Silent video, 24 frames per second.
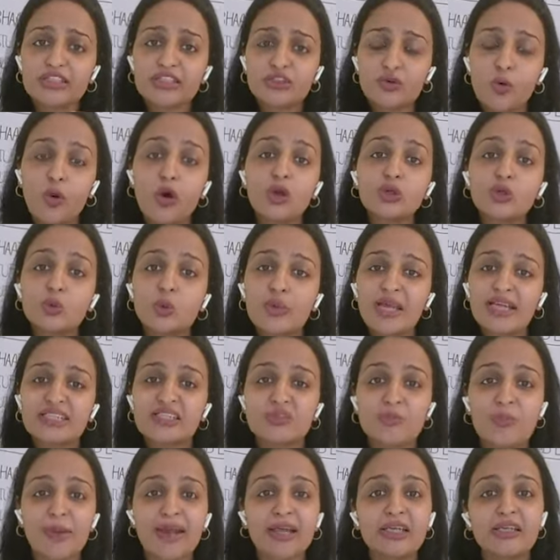it's wrong to
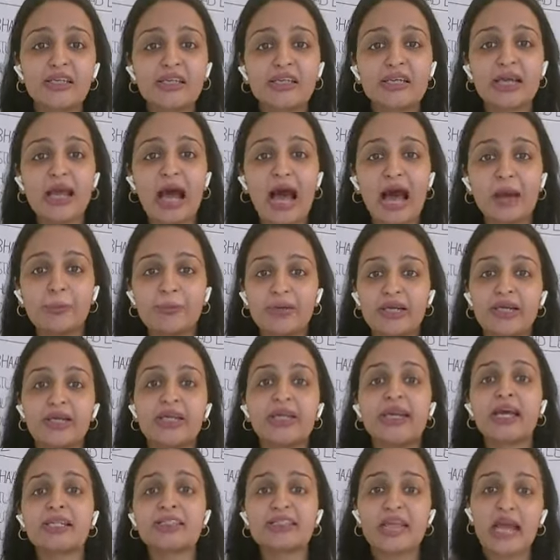expect ki aap
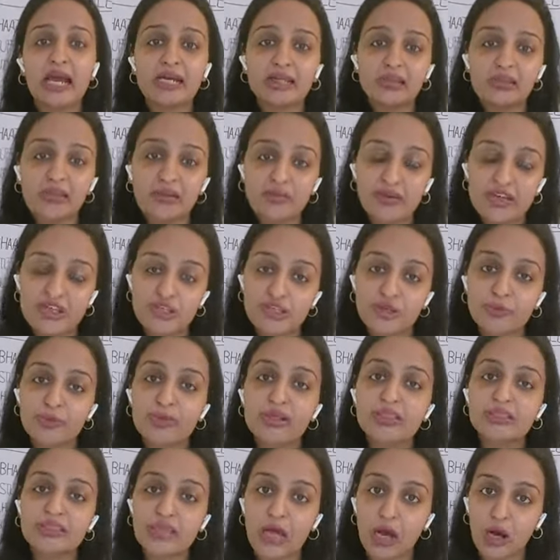India se aaya hua
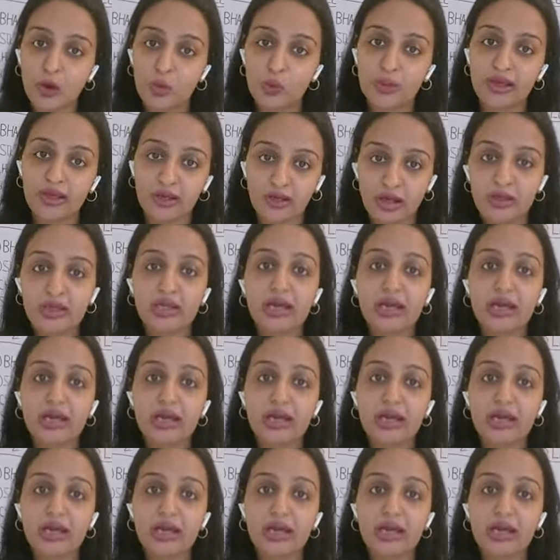vegetables khaoge.